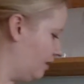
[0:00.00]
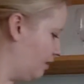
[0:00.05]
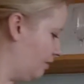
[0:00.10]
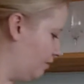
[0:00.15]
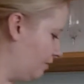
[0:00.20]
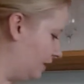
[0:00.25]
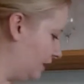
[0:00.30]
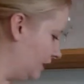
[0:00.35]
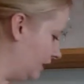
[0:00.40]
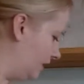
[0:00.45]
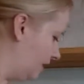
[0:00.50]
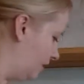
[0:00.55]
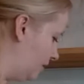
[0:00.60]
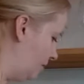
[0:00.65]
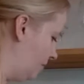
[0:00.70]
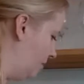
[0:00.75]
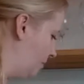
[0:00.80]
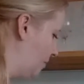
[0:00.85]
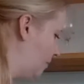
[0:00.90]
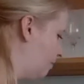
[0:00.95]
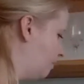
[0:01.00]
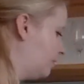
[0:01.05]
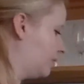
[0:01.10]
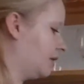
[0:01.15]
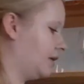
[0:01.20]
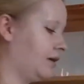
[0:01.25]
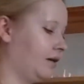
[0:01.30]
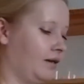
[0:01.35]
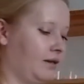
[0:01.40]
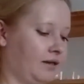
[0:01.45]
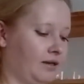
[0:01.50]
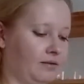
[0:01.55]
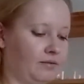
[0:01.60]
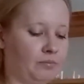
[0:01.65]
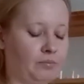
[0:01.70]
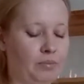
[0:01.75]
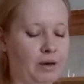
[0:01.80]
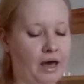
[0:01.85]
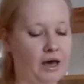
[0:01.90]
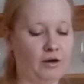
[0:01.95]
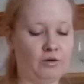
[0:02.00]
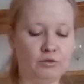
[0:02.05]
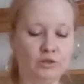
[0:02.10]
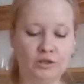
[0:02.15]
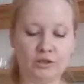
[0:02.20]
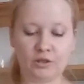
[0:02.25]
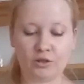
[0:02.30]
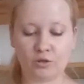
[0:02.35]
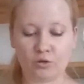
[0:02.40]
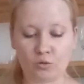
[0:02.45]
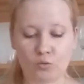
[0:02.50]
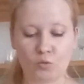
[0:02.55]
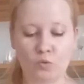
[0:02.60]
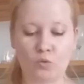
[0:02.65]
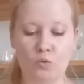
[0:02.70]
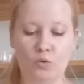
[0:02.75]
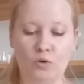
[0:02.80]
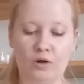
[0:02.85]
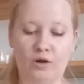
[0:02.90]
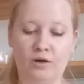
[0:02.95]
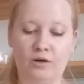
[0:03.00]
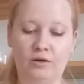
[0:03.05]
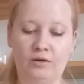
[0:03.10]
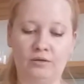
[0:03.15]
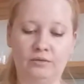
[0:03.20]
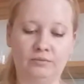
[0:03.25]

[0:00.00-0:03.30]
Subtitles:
vanilla powder or